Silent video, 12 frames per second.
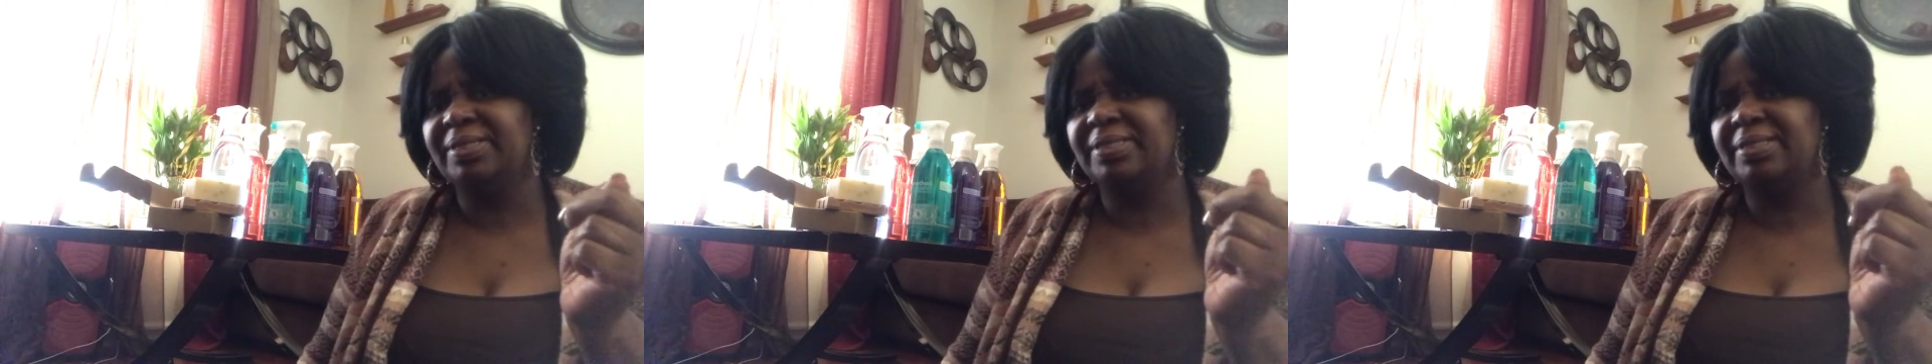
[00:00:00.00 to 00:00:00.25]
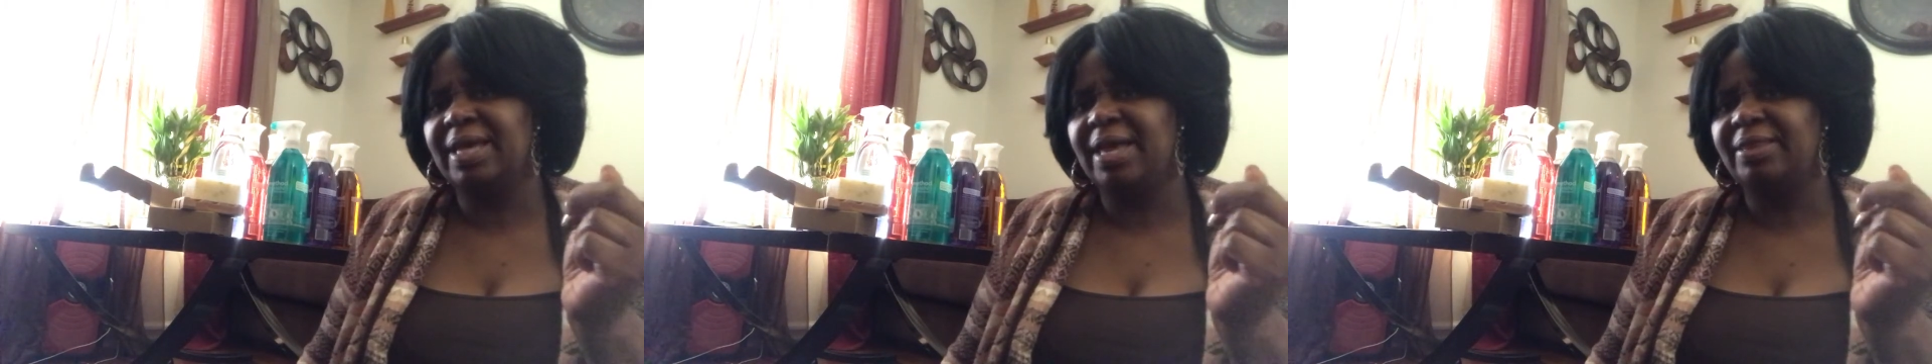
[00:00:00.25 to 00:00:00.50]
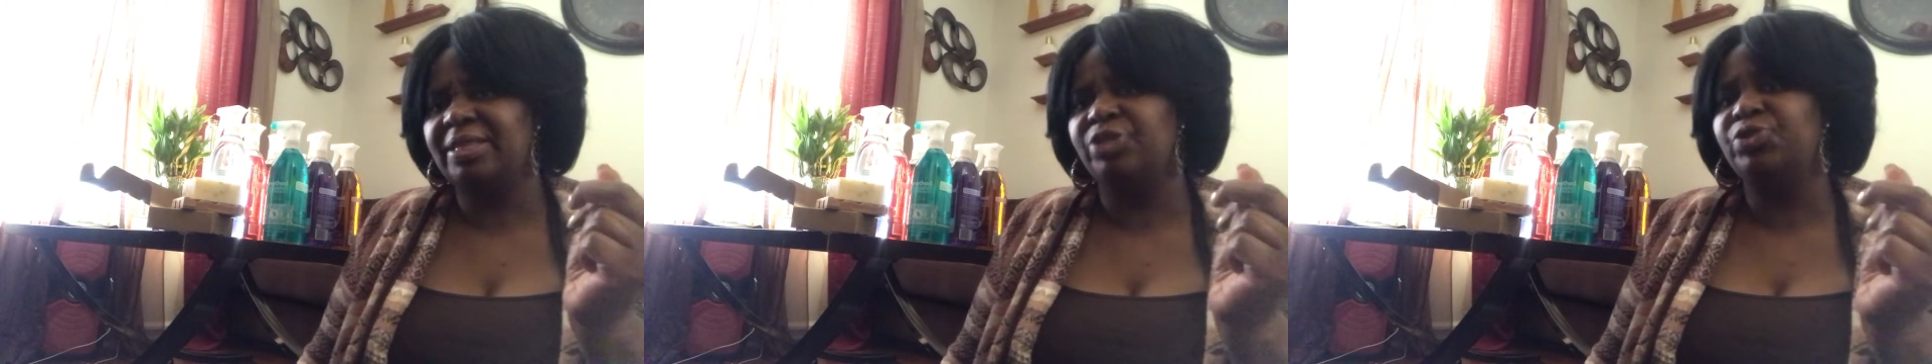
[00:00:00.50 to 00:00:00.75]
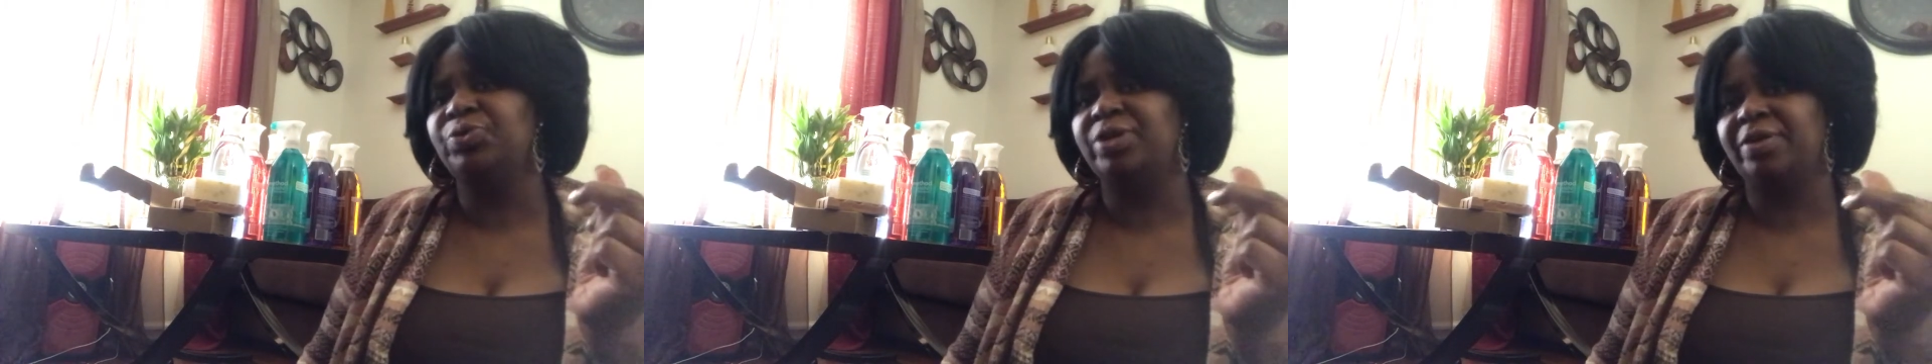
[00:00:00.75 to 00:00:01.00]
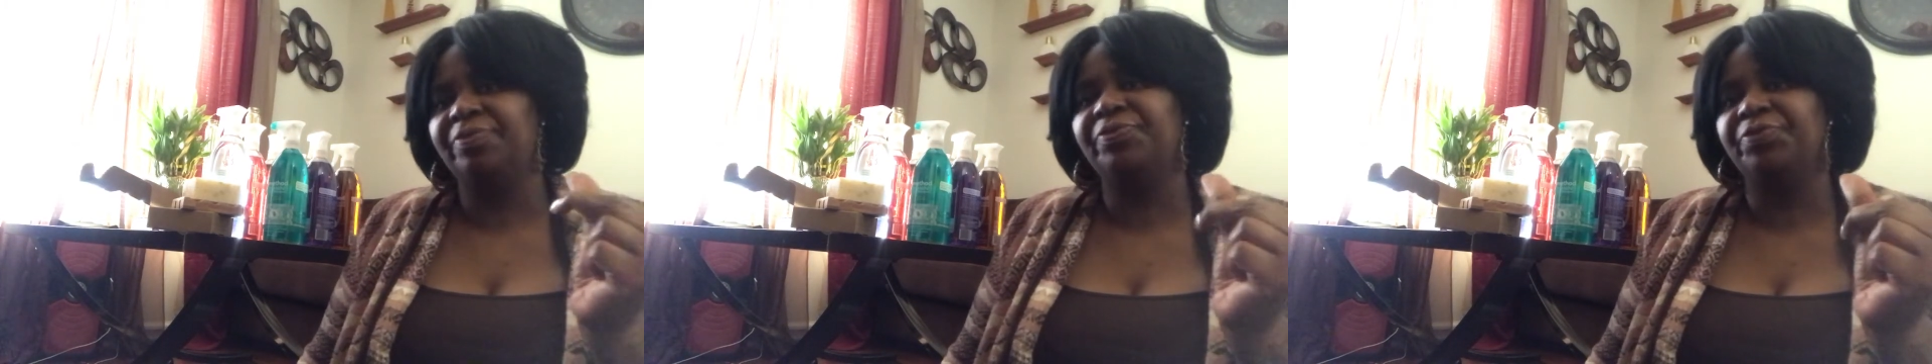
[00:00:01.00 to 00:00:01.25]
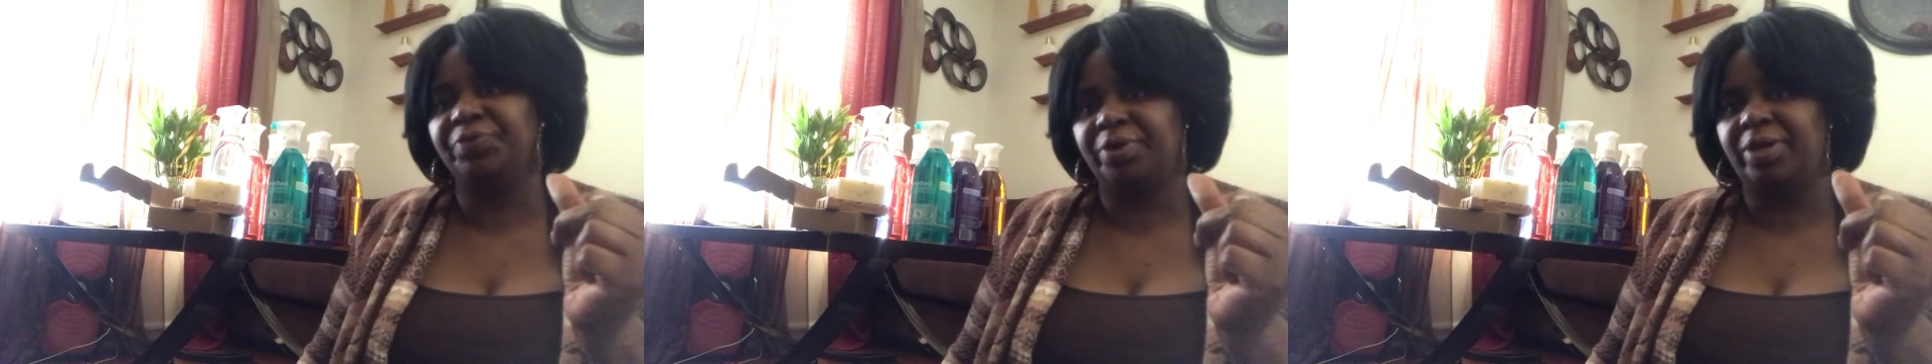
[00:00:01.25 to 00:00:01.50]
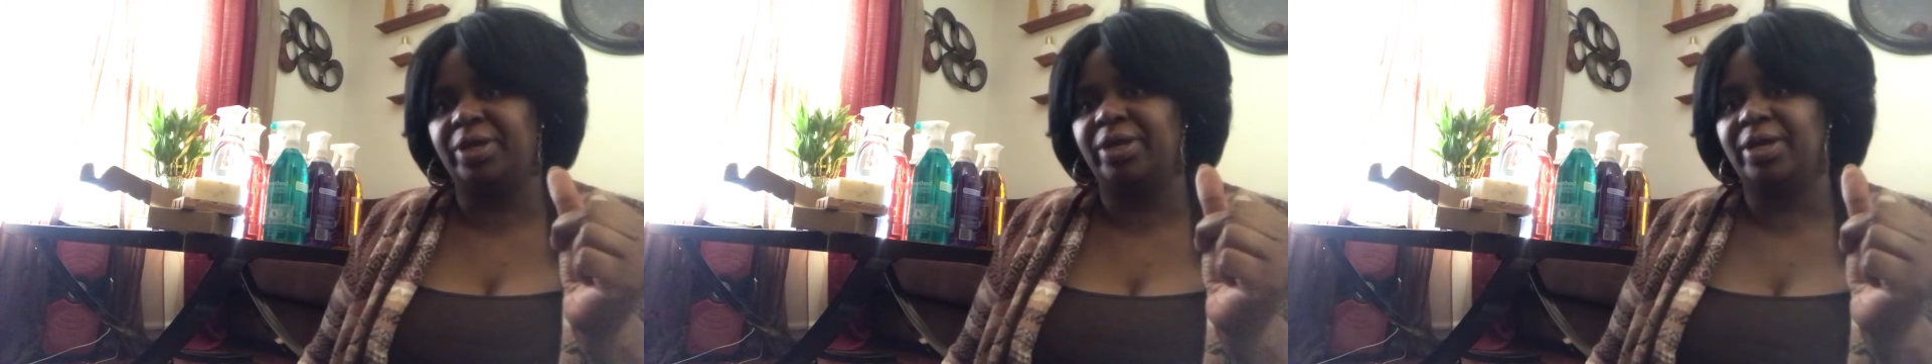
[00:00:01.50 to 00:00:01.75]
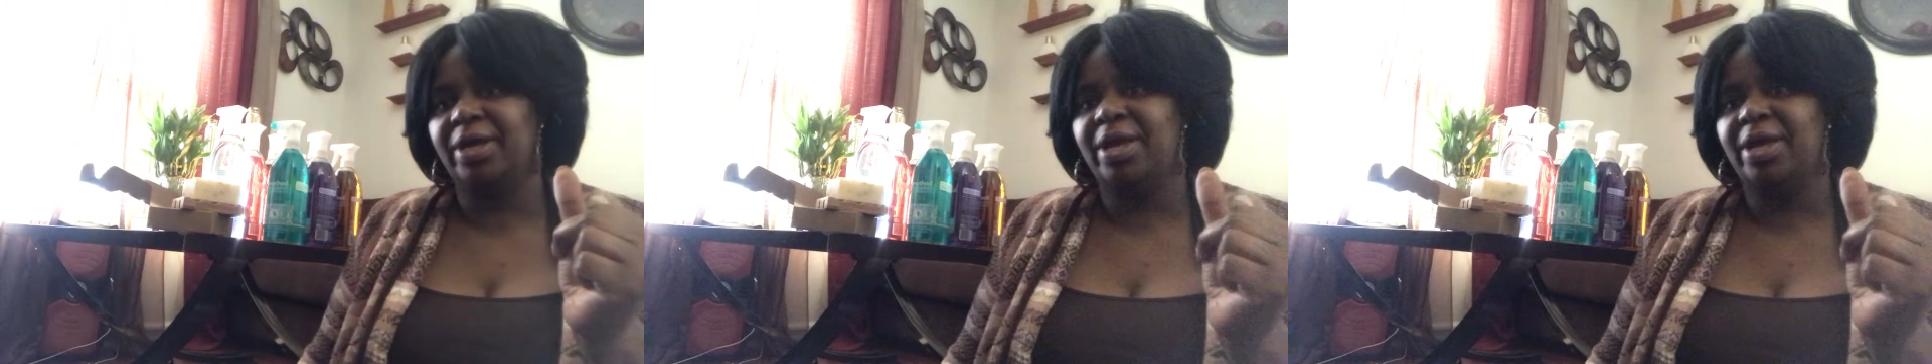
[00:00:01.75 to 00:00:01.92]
set that you get free